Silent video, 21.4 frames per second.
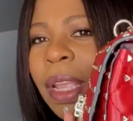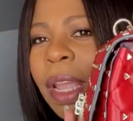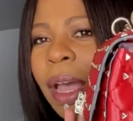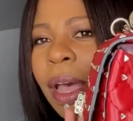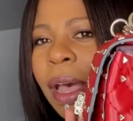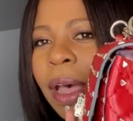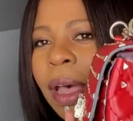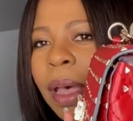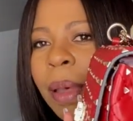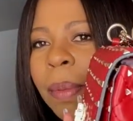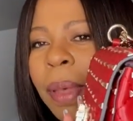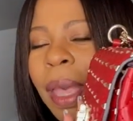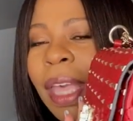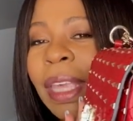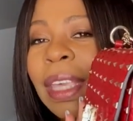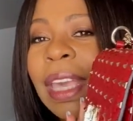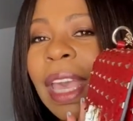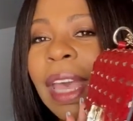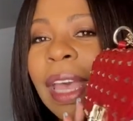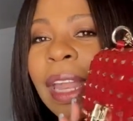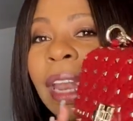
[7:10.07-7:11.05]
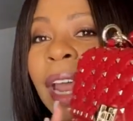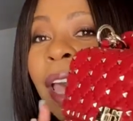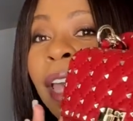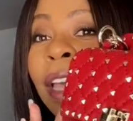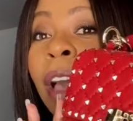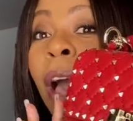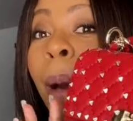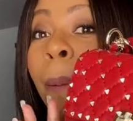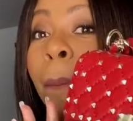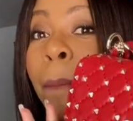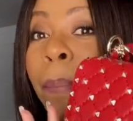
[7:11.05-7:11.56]
um, again, I
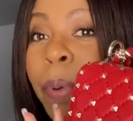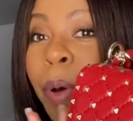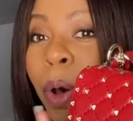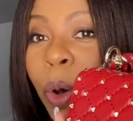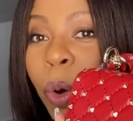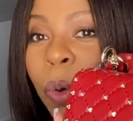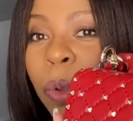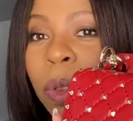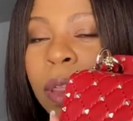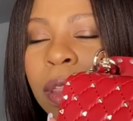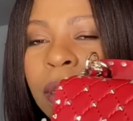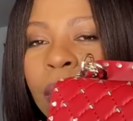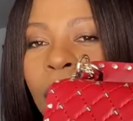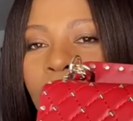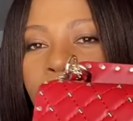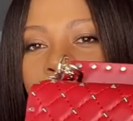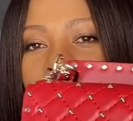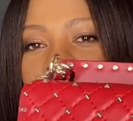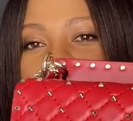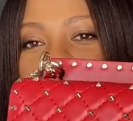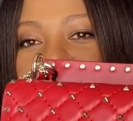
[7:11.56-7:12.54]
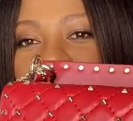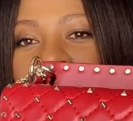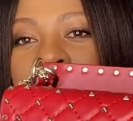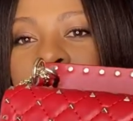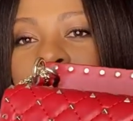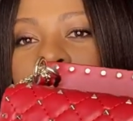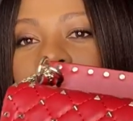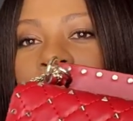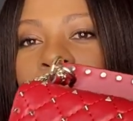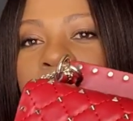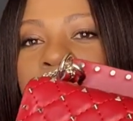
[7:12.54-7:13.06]
got both uh,
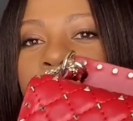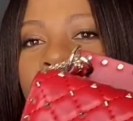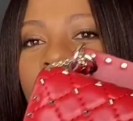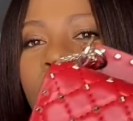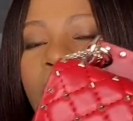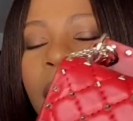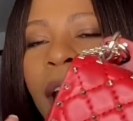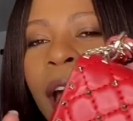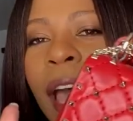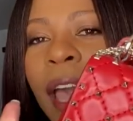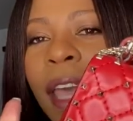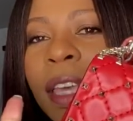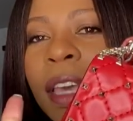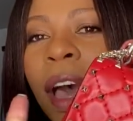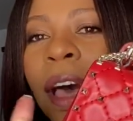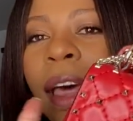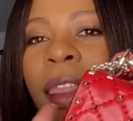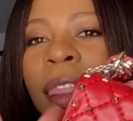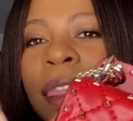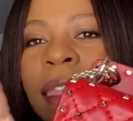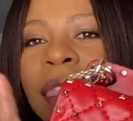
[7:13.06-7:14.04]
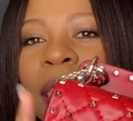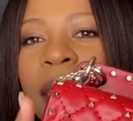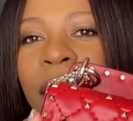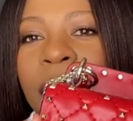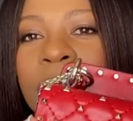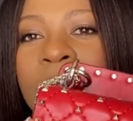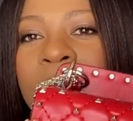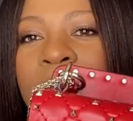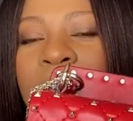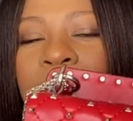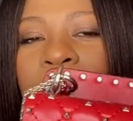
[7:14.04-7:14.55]
pre-loved. I got
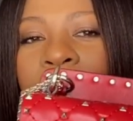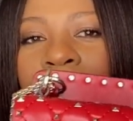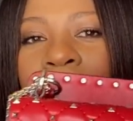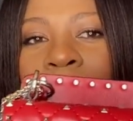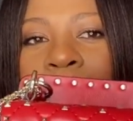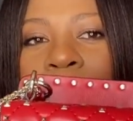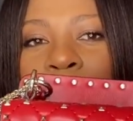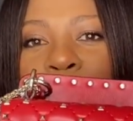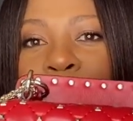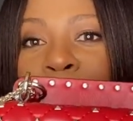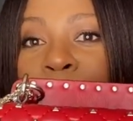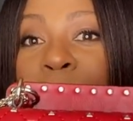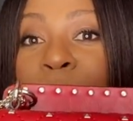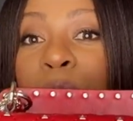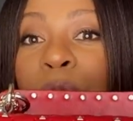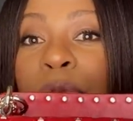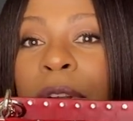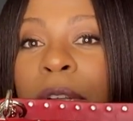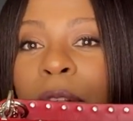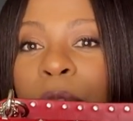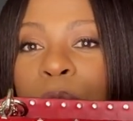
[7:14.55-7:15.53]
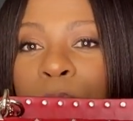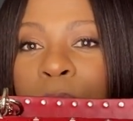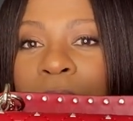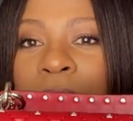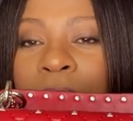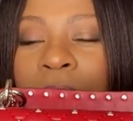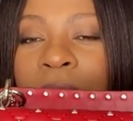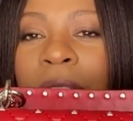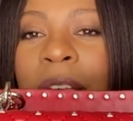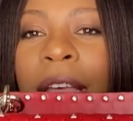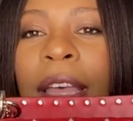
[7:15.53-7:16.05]
this uh, from the
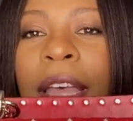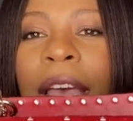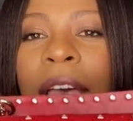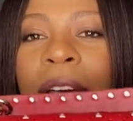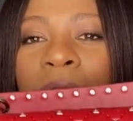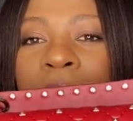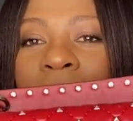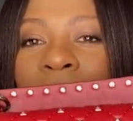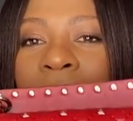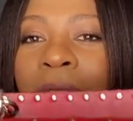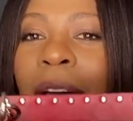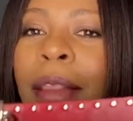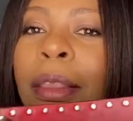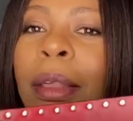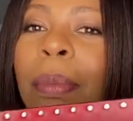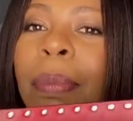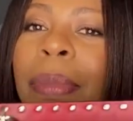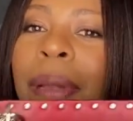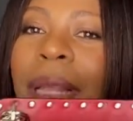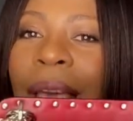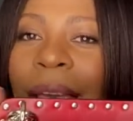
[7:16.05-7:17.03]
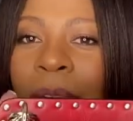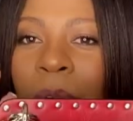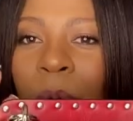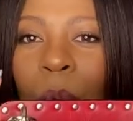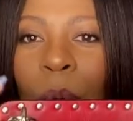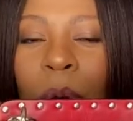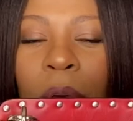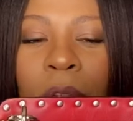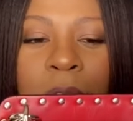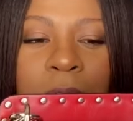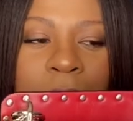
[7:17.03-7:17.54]
RealReal, and I got the black
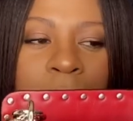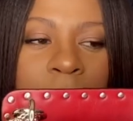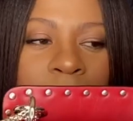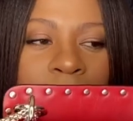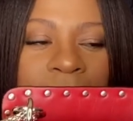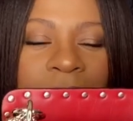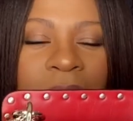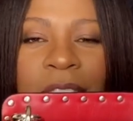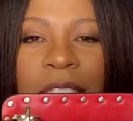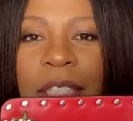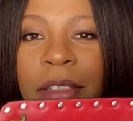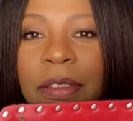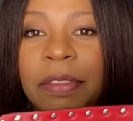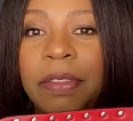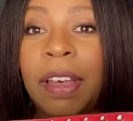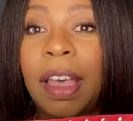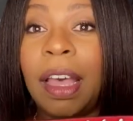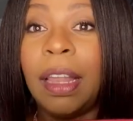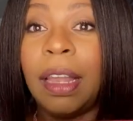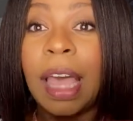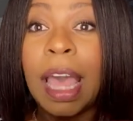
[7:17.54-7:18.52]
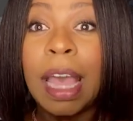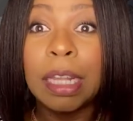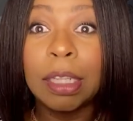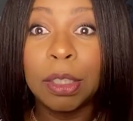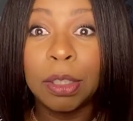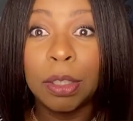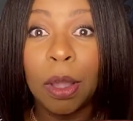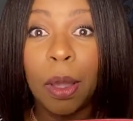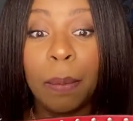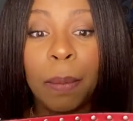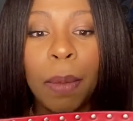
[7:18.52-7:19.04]
one from Fashionphile at
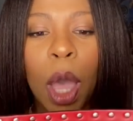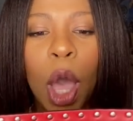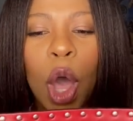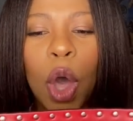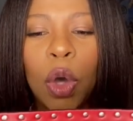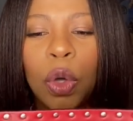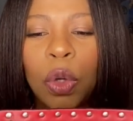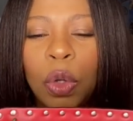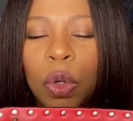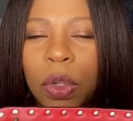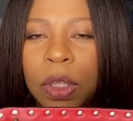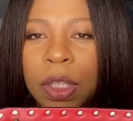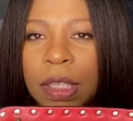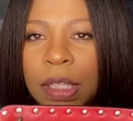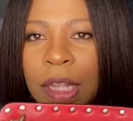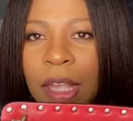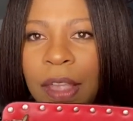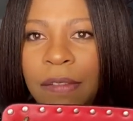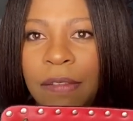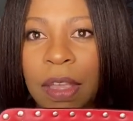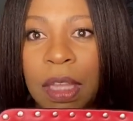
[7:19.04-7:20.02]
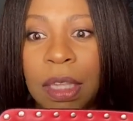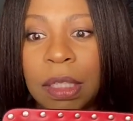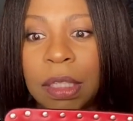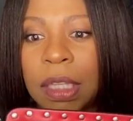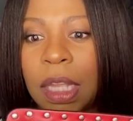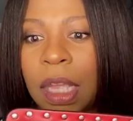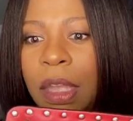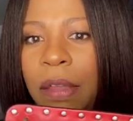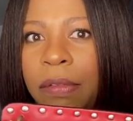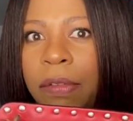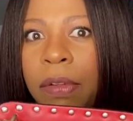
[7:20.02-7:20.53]
some good savings,
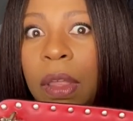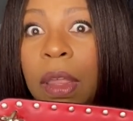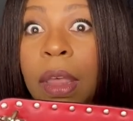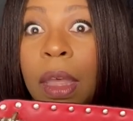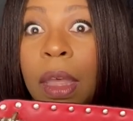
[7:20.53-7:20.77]
save